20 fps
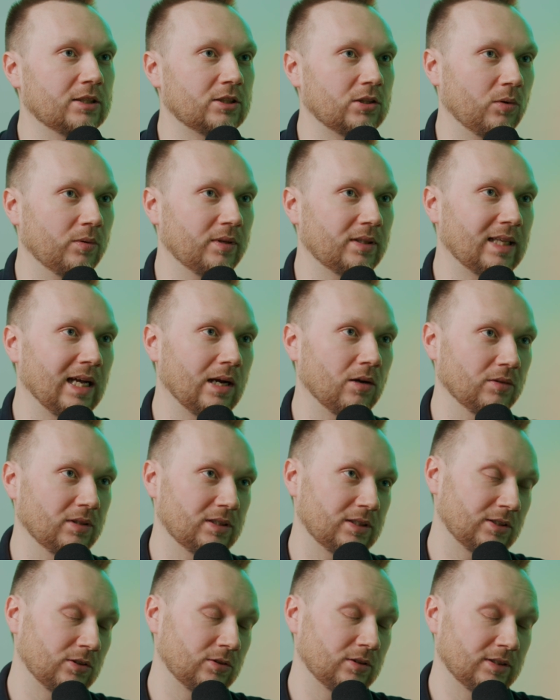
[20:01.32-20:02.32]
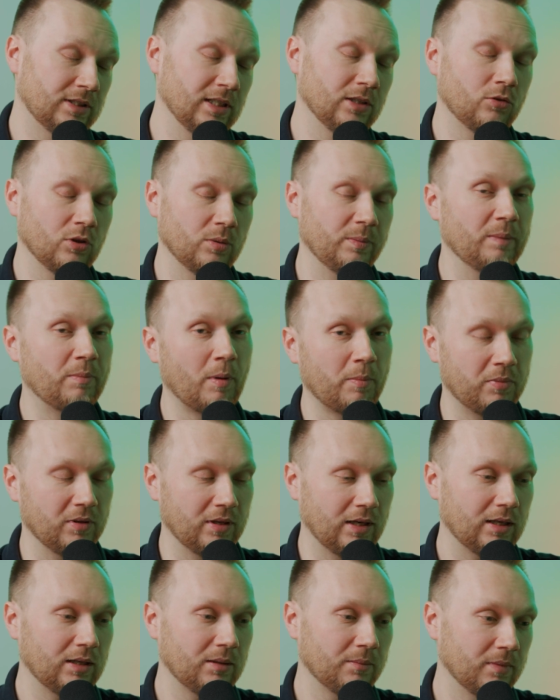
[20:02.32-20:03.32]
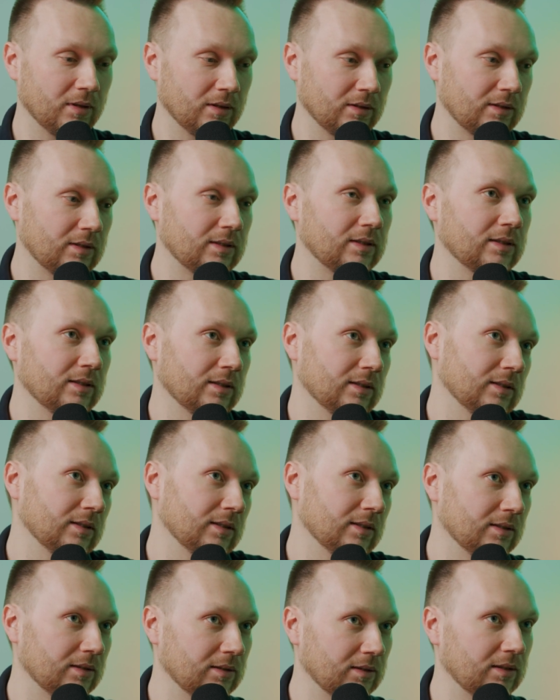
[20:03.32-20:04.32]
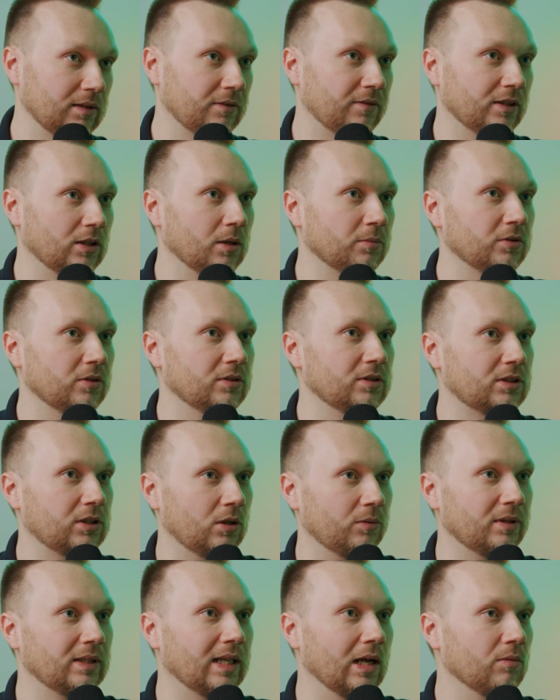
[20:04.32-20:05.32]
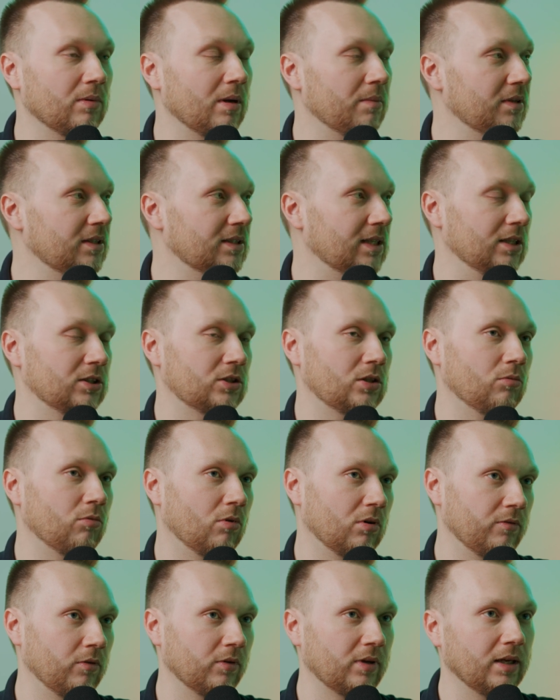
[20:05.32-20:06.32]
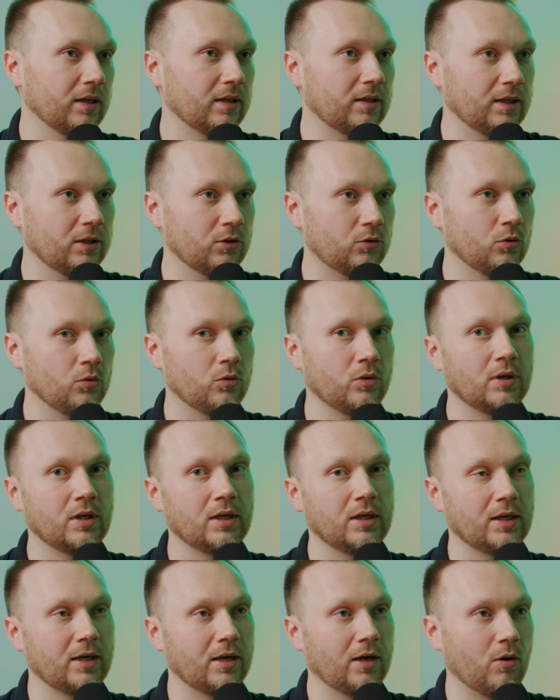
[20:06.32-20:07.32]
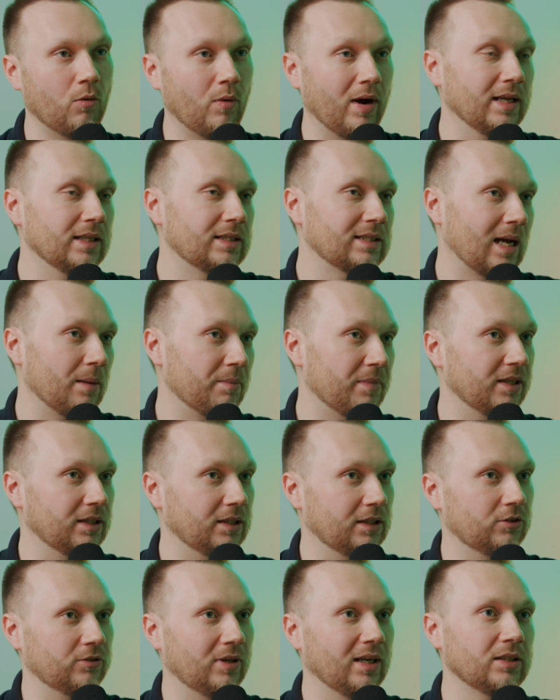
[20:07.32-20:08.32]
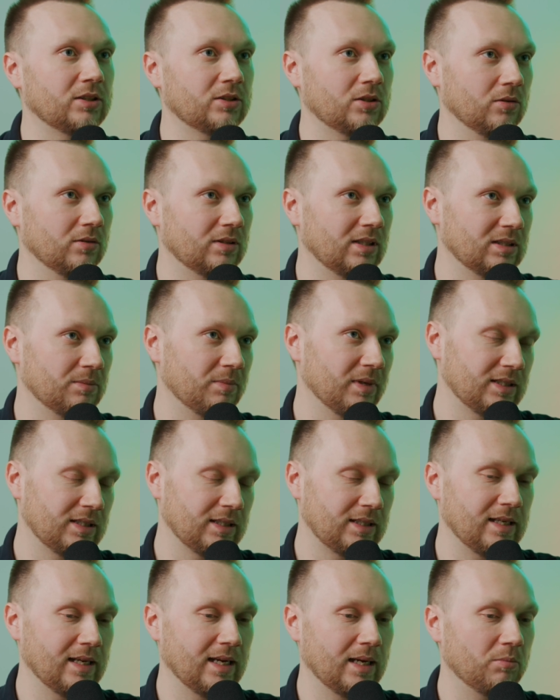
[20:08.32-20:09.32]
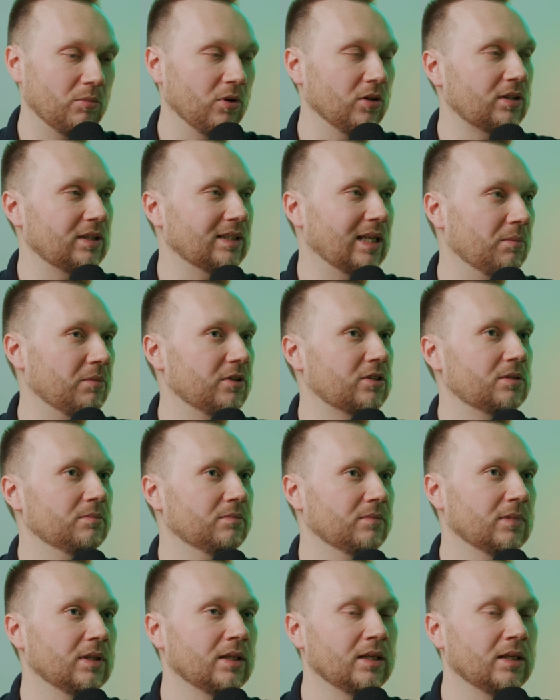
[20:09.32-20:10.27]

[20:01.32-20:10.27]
slowing down. It still could be popular, but if adoption is slowing down, maybe it's also worth looking into why it's happening, right? So this is basically a multi-dimension